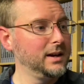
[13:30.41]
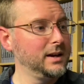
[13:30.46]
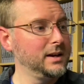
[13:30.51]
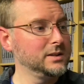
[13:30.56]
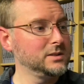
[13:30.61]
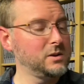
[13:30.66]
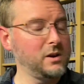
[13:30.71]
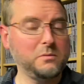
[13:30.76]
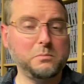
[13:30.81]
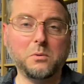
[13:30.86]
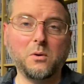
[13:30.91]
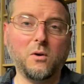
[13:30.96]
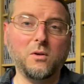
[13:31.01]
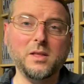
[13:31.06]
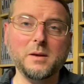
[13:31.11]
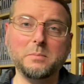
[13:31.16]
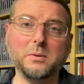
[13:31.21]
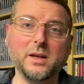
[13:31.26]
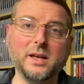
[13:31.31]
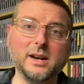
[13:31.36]
So I've
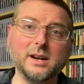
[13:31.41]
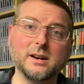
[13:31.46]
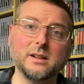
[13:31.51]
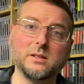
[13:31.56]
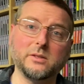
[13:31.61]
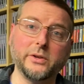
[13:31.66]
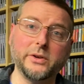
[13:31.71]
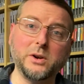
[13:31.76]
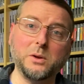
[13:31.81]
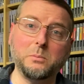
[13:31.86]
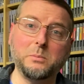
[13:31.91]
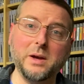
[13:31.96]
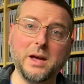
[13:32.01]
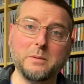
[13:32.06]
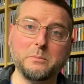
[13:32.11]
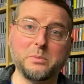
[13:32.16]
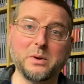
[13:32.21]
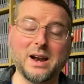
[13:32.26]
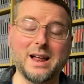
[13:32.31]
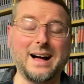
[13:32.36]
only played it a little
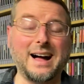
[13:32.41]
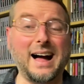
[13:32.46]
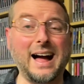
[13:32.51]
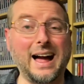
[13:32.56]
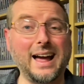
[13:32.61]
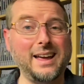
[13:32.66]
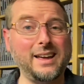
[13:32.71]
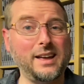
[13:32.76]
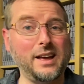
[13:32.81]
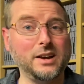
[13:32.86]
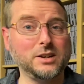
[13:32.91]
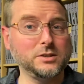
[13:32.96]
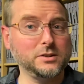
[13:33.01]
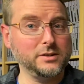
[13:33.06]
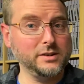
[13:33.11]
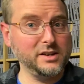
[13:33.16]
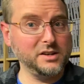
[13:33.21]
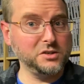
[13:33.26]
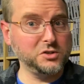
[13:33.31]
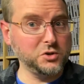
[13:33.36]
bit, but I
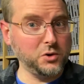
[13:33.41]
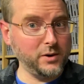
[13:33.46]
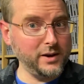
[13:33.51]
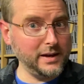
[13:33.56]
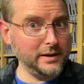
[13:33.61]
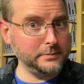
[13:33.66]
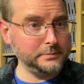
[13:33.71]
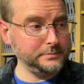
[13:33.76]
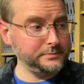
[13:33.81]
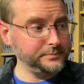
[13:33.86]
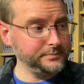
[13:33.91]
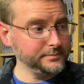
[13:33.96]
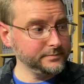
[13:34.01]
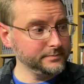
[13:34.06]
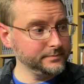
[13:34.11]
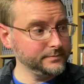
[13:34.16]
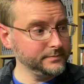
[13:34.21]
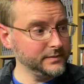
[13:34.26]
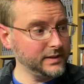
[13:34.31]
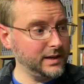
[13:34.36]
actually enjoy it.
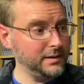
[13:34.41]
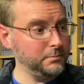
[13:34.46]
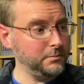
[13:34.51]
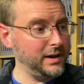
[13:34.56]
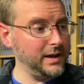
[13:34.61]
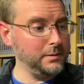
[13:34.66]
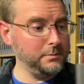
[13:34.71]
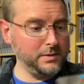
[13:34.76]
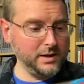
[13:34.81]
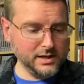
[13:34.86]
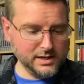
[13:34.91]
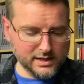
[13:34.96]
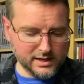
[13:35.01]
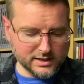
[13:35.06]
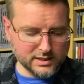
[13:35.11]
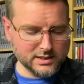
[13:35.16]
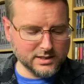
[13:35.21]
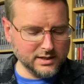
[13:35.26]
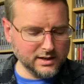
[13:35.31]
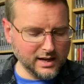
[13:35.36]
It might be a
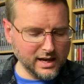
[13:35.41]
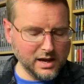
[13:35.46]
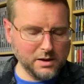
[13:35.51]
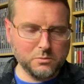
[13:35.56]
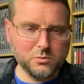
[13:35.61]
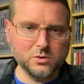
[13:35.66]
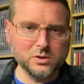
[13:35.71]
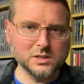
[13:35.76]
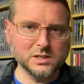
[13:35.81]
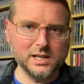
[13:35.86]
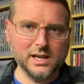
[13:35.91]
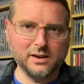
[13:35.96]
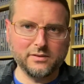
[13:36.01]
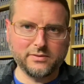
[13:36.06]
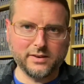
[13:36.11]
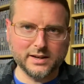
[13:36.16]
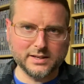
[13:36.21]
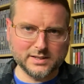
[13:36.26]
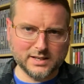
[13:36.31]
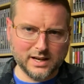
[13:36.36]
decent game. We'll see
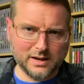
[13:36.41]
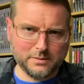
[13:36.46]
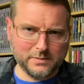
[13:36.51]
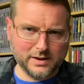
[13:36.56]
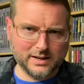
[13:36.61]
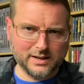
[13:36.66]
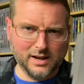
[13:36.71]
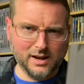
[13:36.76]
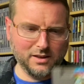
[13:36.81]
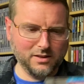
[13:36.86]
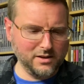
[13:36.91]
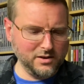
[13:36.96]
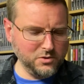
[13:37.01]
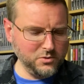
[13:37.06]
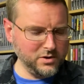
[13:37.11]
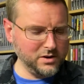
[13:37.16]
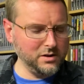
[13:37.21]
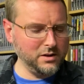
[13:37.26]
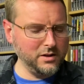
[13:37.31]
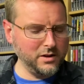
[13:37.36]
if I sink my teeth into
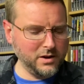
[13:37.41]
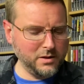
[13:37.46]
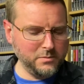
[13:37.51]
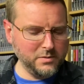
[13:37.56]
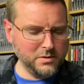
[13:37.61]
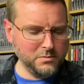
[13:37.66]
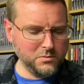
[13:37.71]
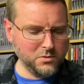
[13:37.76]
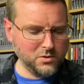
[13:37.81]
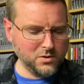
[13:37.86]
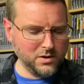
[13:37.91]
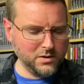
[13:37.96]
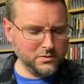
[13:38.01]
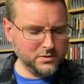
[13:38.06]
it a little bit more.